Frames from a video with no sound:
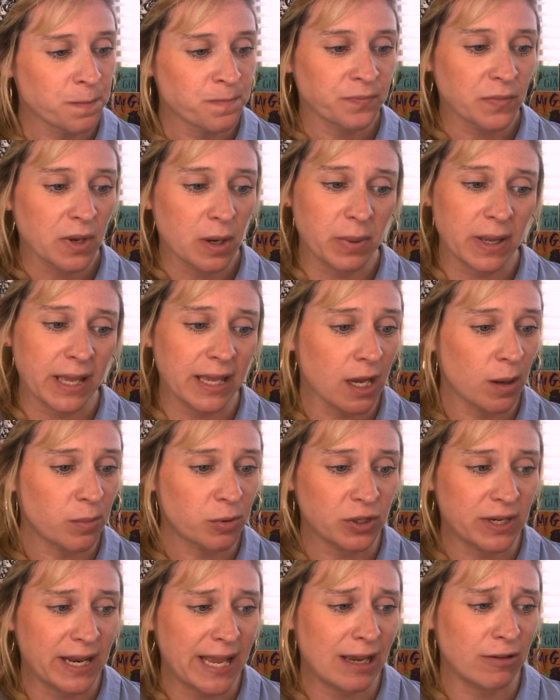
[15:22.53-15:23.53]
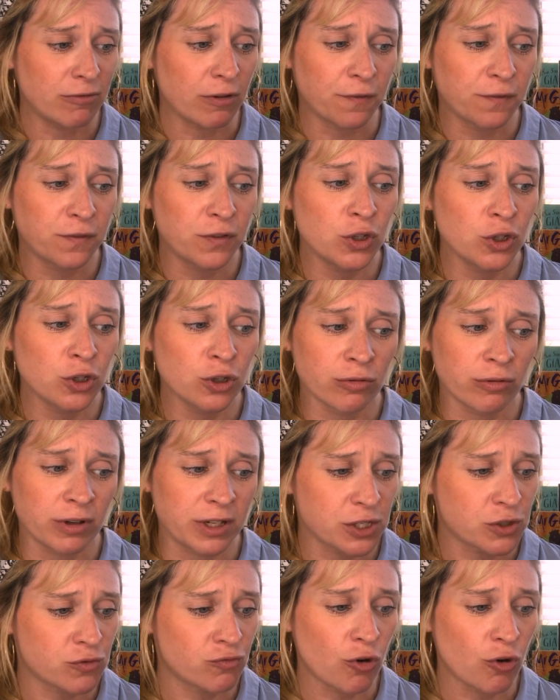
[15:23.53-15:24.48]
Hiccup could hear a furious